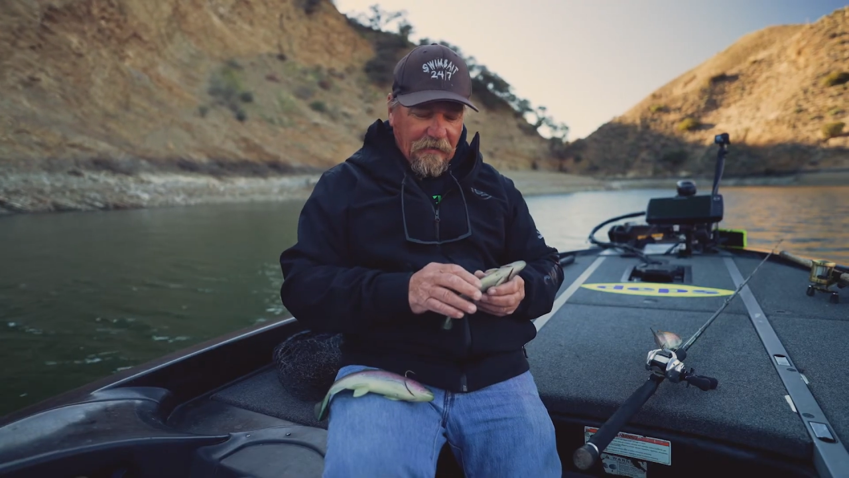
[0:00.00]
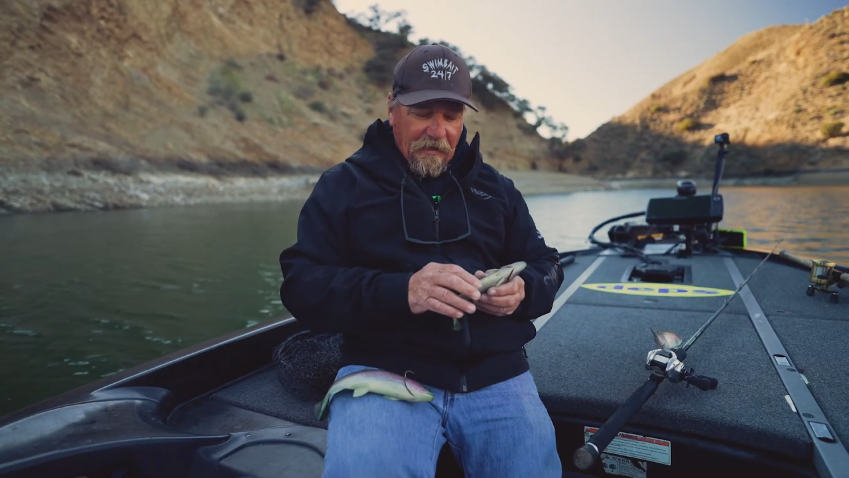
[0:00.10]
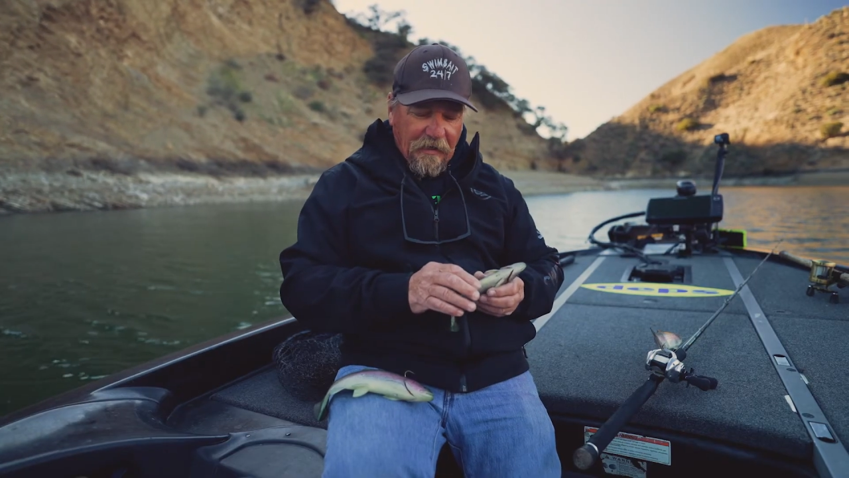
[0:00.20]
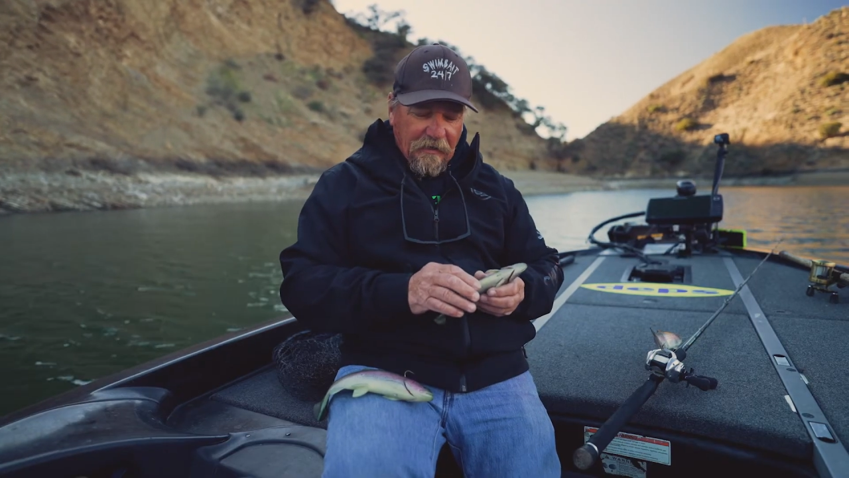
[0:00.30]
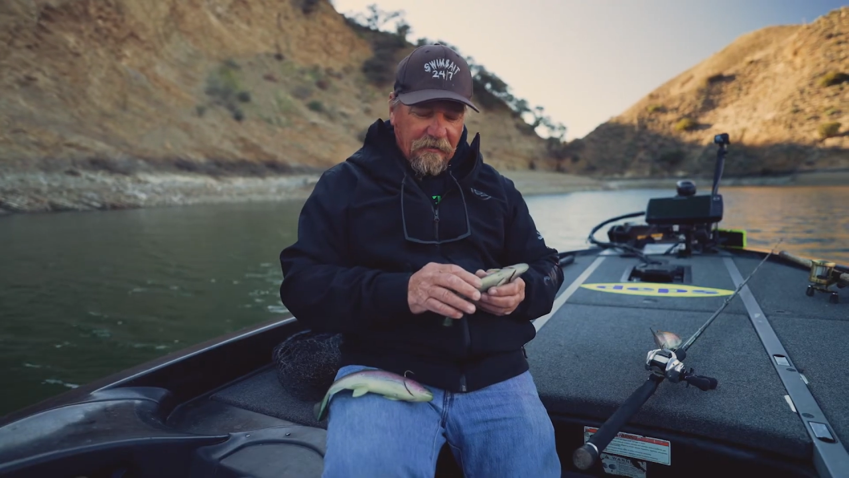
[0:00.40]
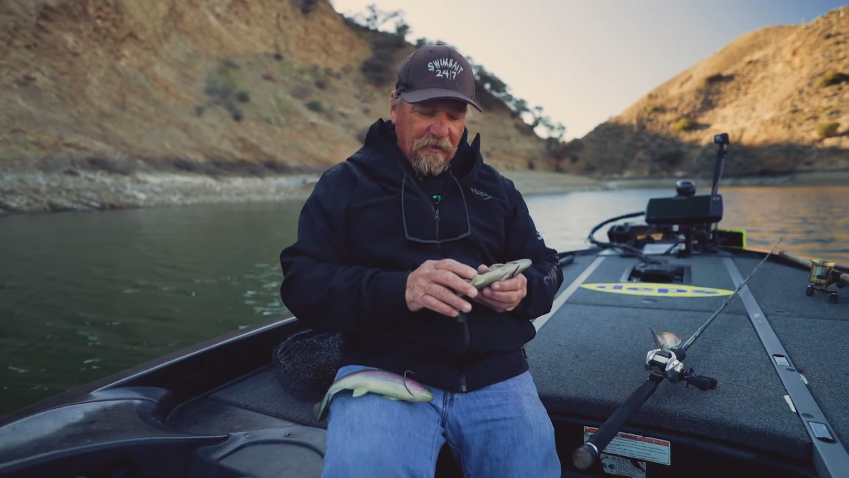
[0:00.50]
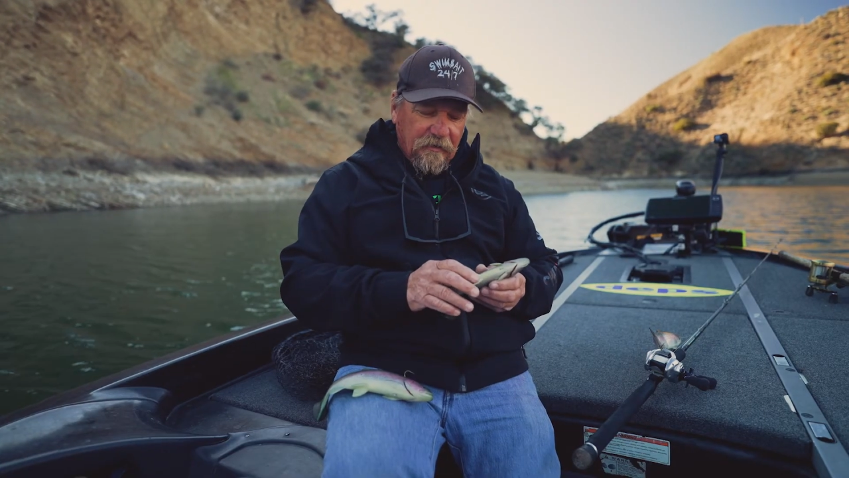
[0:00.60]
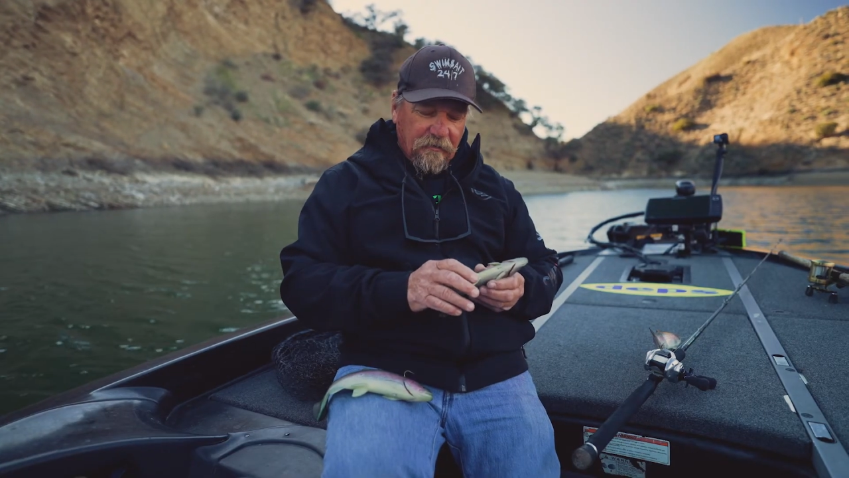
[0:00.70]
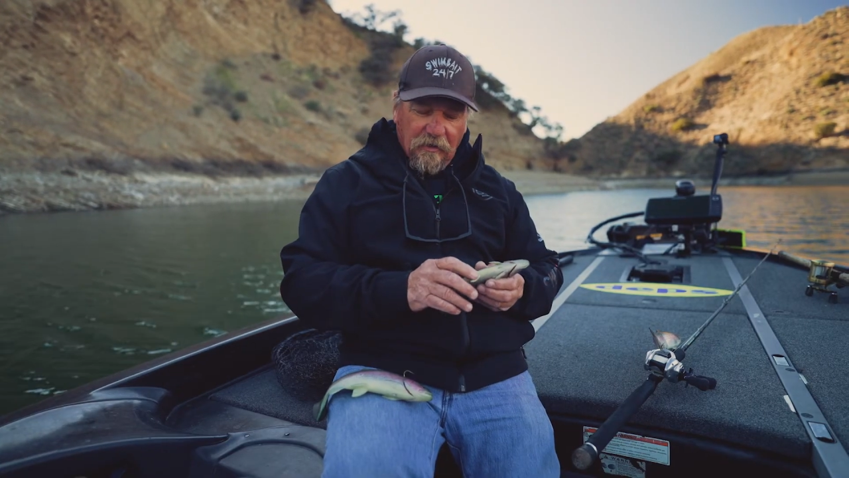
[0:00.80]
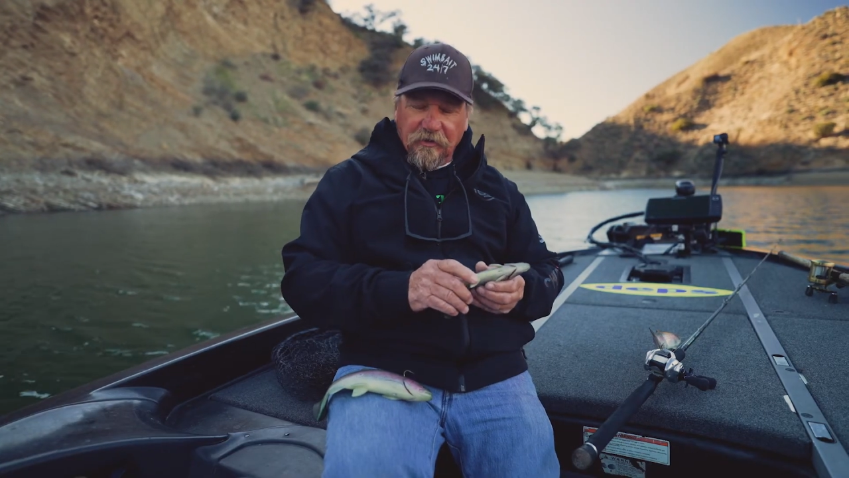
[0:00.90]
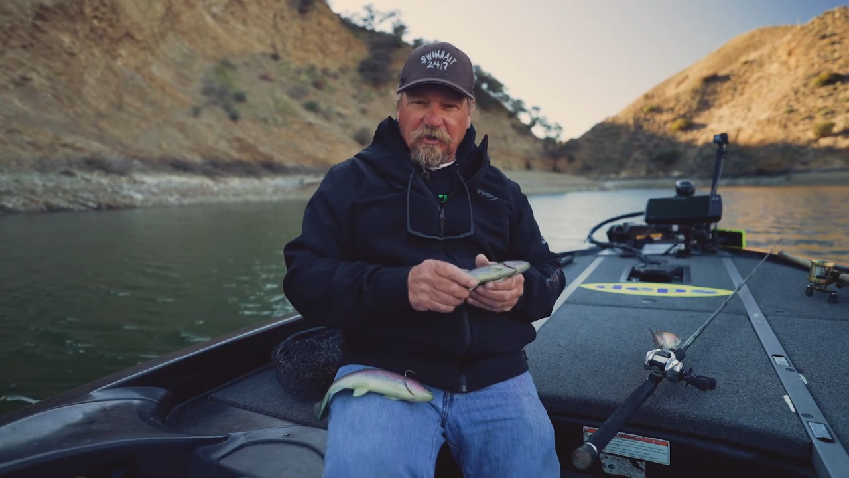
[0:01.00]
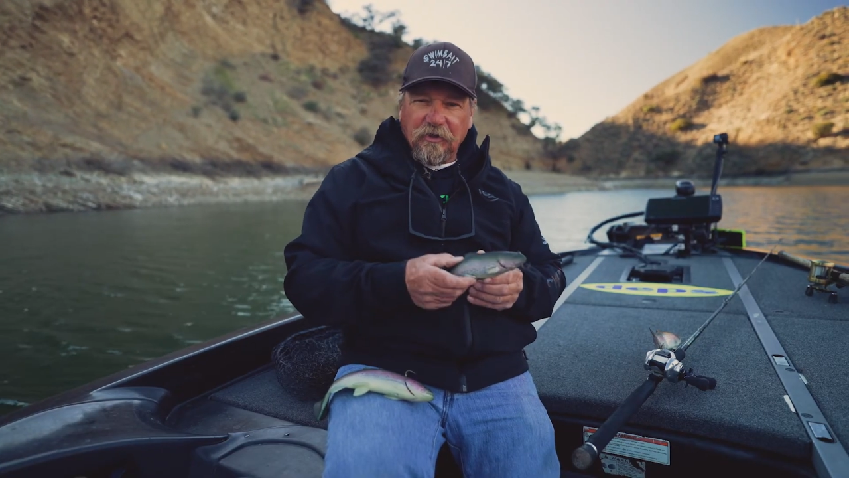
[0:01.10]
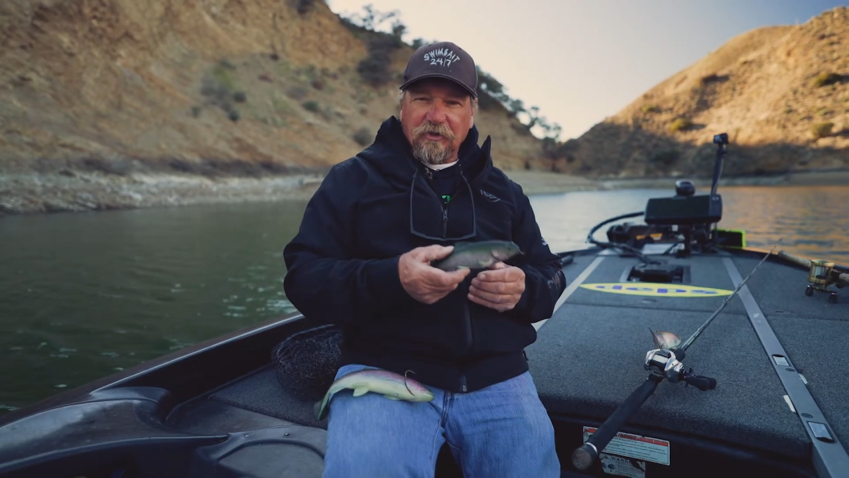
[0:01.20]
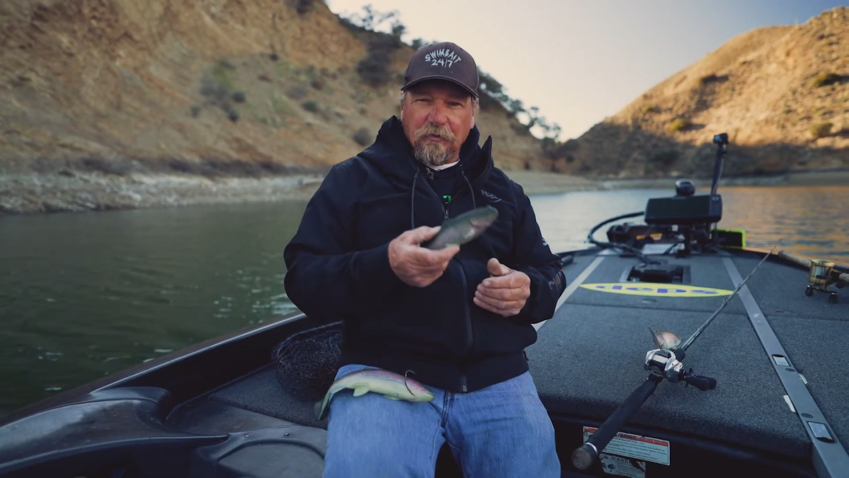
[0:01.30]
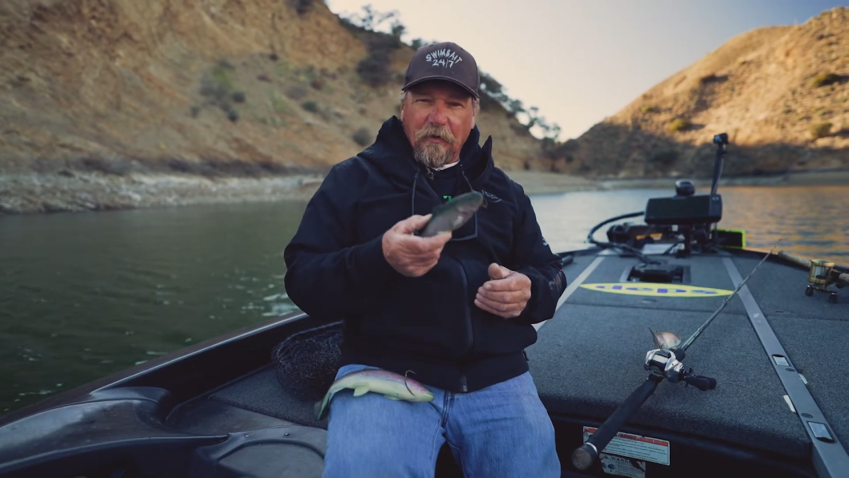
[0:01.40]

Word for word: and then adjust your